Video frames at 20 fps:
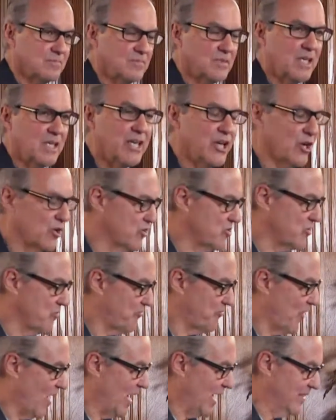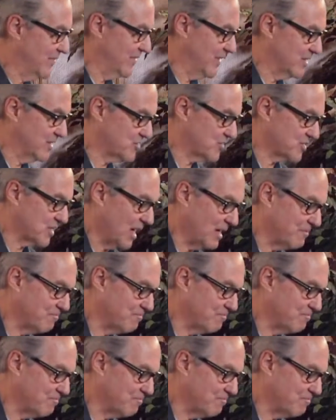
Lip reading: here you find this